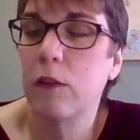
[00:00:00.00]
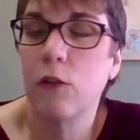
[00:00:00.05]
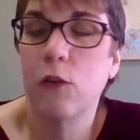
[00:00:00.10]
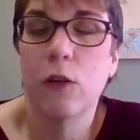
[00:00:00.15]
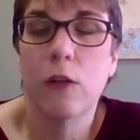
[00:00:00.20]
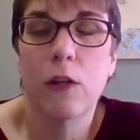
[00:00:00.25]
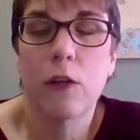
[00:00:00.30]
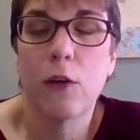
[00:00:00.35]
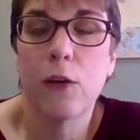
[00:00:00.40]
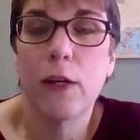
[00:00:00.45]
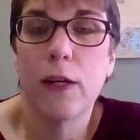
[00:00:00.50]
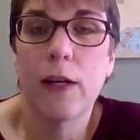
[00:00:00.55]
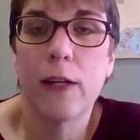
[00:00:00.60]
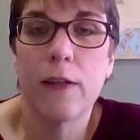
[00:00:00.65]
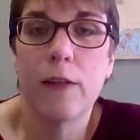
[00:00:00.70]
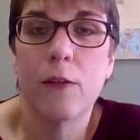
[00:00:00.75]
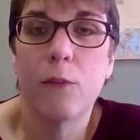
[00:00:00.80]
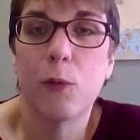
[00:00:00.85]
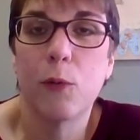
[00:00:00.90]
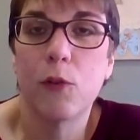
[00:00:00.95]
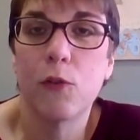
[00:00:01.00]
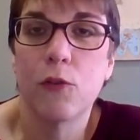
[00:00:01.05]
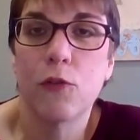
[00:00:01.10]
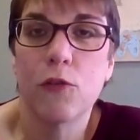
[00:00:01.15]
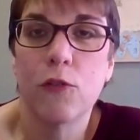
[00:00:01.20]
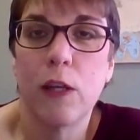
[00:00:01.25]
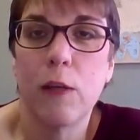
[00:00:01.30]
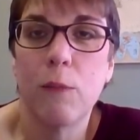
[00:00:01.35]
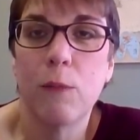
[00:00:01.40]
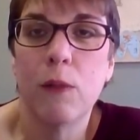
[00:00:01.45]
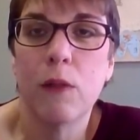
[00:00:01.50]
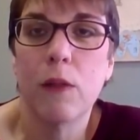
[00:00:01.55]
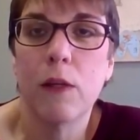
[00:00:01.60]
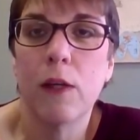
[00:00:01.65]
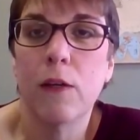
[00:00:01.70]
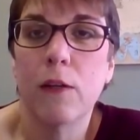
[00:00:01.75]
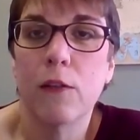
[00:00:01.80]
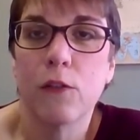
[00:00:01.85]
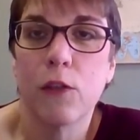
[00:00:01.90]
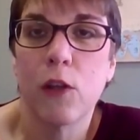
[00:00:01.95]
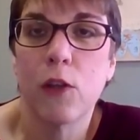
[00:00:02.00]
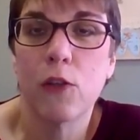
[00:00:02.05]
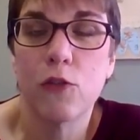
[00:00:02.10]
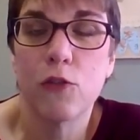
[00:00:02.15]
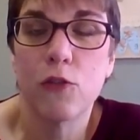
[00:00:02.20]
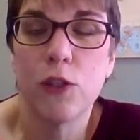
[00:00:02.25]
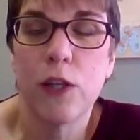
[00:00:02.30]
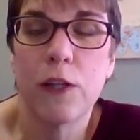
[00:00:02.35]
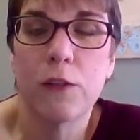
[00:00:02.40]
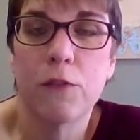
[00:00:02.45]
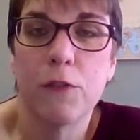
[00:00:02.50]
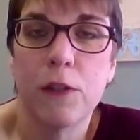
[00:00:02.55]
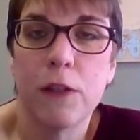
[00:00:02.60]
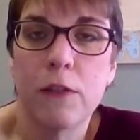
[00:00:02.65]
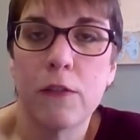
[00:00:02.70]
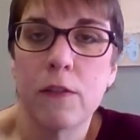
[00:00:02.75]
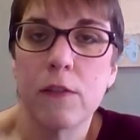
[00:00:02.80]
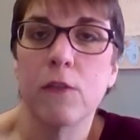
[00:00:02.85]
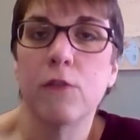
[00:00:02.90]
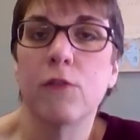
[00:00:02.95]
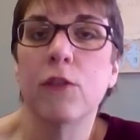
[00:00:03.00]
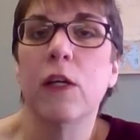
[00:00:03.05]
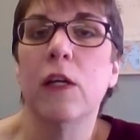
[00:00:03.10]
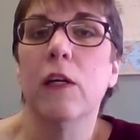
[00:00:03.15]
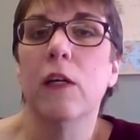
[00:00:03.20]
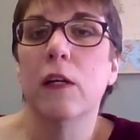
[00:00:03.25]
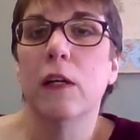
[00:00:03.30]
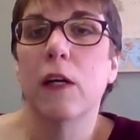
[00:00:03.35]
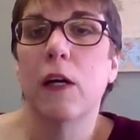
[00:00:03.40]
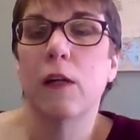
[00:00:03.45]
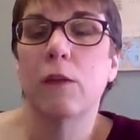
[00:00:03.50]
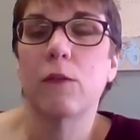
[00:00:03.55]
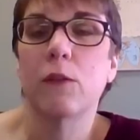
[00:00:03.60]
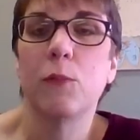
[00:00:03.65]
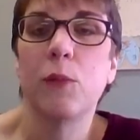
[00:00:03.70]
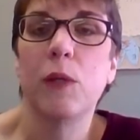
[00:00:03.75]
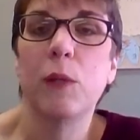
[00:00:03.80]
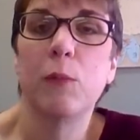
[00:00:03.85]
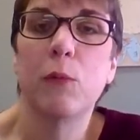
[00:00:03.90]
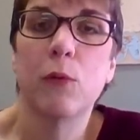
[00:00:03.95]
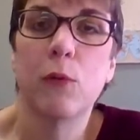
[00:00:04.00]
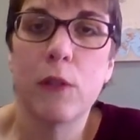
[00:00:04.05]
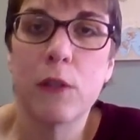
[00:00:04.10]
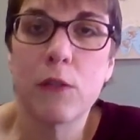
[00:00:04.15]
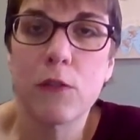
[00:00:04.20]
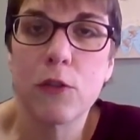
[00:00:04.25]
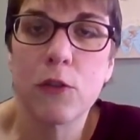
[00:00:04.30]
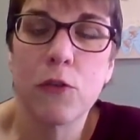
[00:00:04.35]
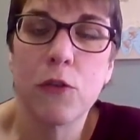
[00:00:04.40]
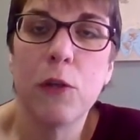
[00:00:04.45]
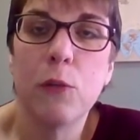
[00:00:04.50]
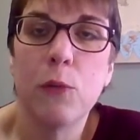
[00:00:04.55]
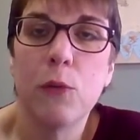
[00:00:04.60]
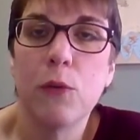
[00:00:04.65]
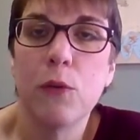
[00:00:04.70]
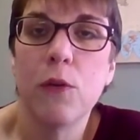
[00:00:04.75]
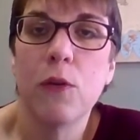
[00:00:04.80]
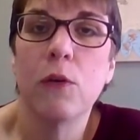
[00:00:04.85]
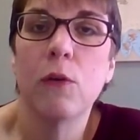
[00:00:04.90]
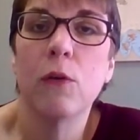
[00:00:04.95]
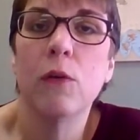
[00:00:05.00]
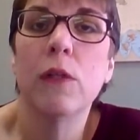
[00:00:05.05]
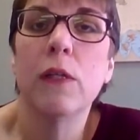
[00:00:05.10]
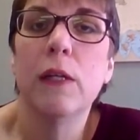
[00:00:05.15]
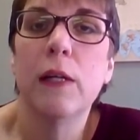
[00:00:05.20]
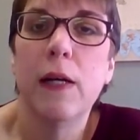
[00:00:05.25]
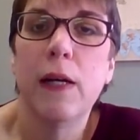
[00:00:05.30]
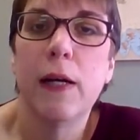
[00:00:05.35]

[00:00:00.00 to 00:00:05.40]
you can go ahead and put your statement there as long as you're not offensive to people who disagree with you.